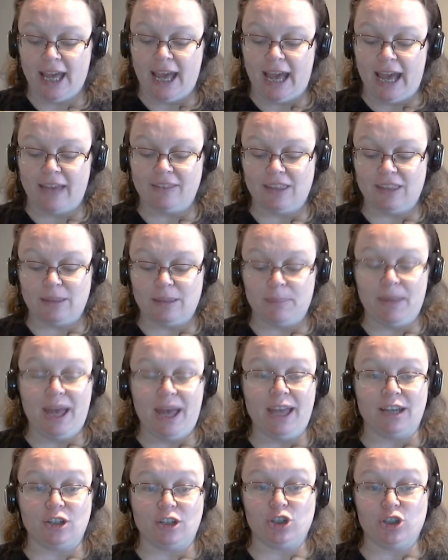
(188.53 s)
and then the
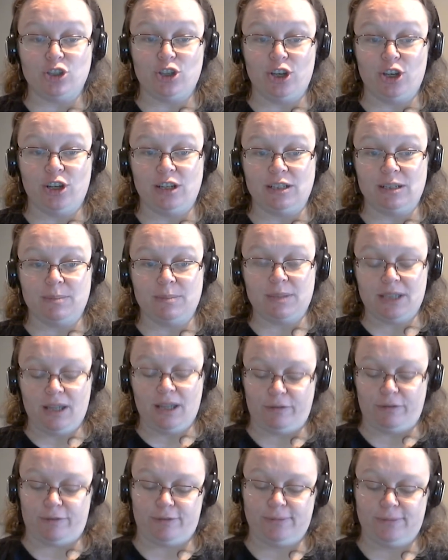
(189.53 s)
man could turn it
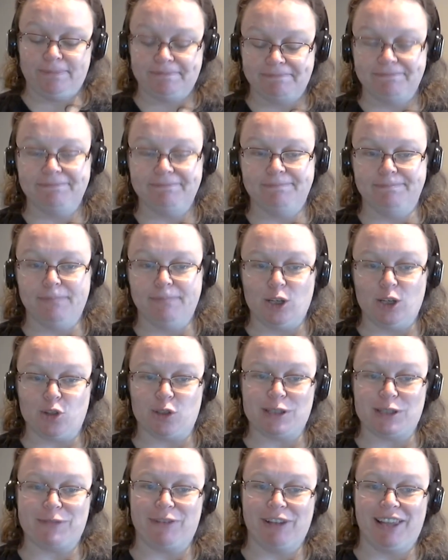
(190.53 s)
himself. My
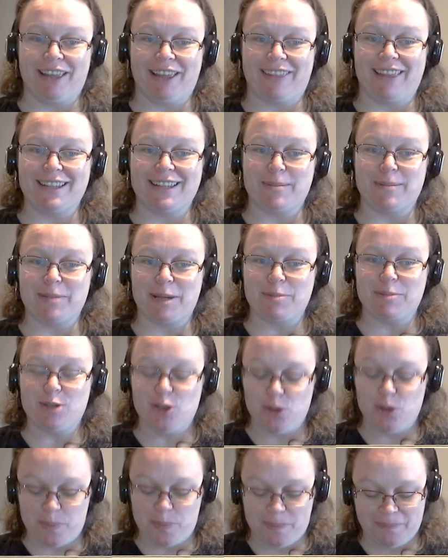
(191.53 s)
joints feel like that sometimes
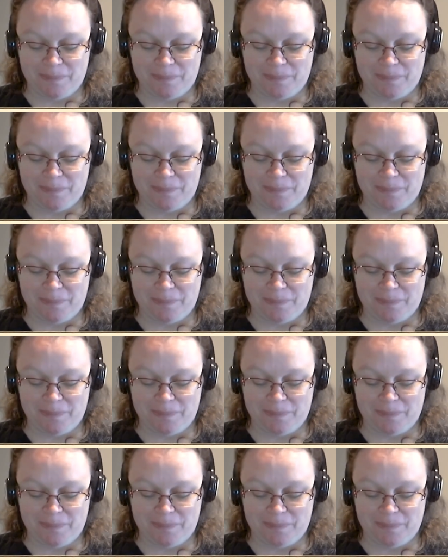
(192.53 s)
too.